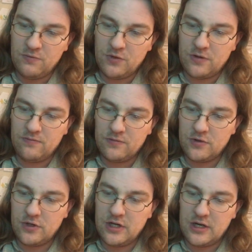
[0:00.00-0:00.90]
I'm going to
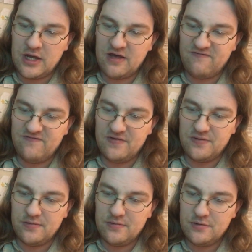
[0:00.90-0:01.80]
go ahead and add
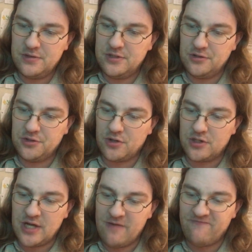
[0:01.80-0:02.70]
fifth seal to
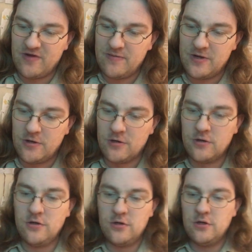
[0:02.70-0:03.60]
our time frame here.
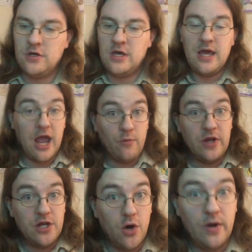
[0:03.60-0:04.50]
And
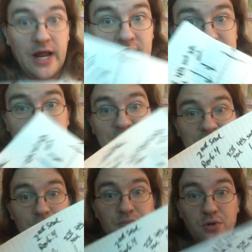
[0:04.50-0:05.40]
we know it has to
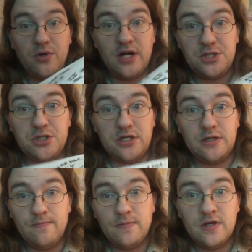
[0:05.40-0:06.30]
be in
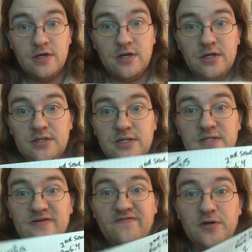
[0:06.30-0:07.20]
progression.
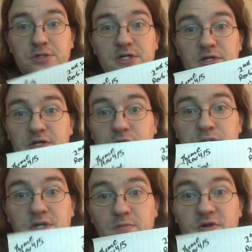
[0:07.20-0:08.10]
Since the first seal
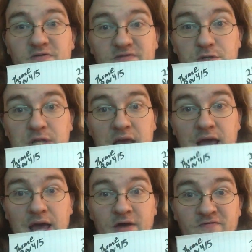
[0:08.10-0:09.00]
occurs somewhere in the first
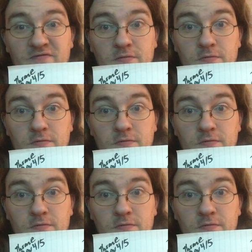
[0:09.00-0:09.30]
half,